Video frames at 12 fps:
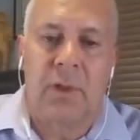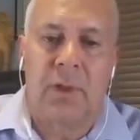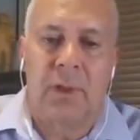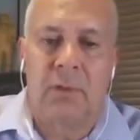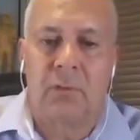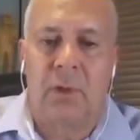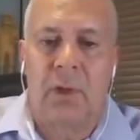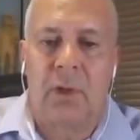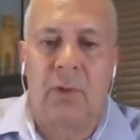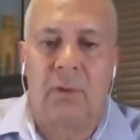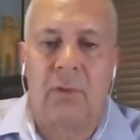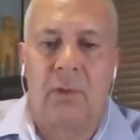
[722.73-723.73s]
is right
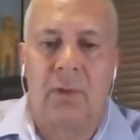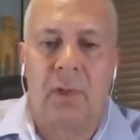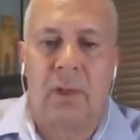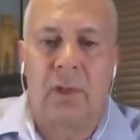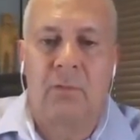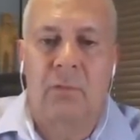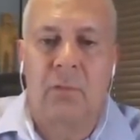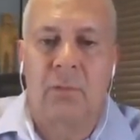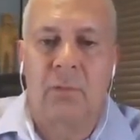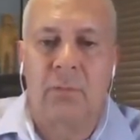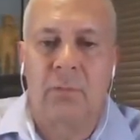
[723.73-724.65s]
here on the Lake Zone.